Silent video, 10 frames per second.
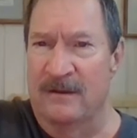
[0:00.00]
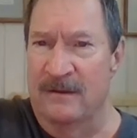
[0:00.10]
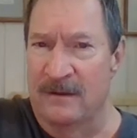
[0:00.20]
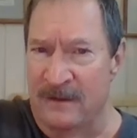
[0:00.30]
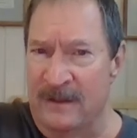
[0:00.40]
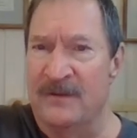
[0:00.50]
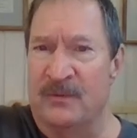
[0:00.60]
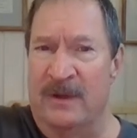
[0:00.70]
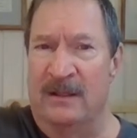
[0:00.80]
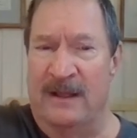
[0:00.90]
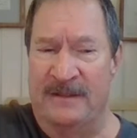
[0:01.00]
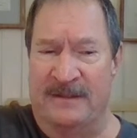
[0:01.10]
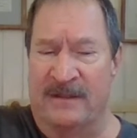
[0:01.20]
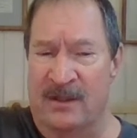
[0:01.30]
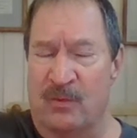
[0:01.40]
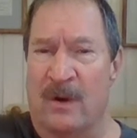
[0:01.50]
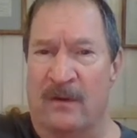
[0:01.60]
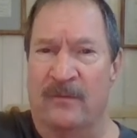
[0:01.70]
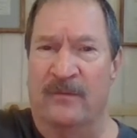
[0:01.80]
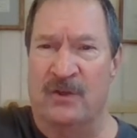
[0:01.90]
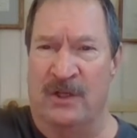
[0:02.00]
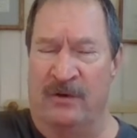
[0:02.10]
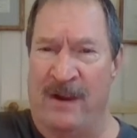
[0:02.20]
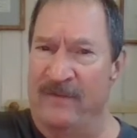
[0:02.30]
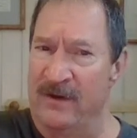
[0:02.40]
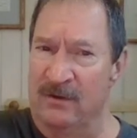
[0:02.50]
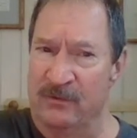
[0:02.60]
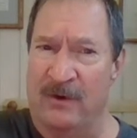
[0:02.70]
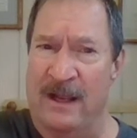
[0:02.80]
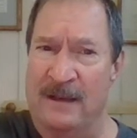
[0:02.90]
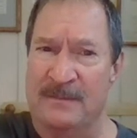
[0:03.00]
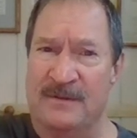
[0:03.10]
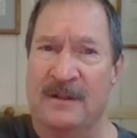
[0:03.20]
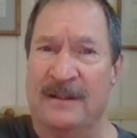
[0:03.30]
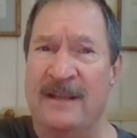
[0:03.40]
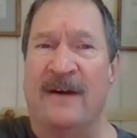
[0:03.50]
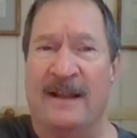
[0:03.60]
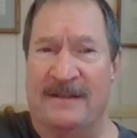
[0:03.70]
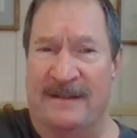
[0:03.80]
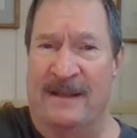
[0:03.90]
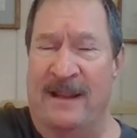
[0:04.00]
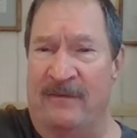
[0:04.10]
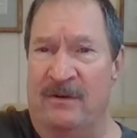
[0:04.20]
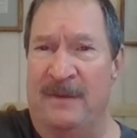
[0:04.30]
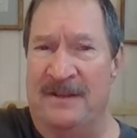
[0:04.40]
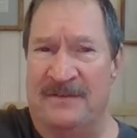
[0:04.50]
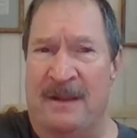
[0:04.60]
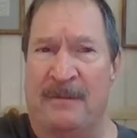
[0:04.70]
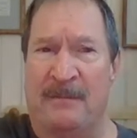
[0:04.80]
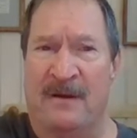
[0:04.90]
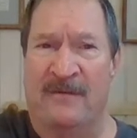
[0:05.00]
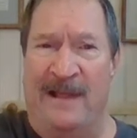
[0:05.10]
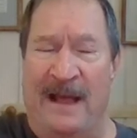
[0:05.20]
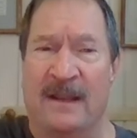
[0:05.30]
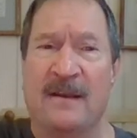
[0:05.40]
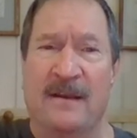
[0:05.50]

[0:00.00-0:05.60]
the Israelites, than the 12 geographical tribes. The Levites then have to be a step above that.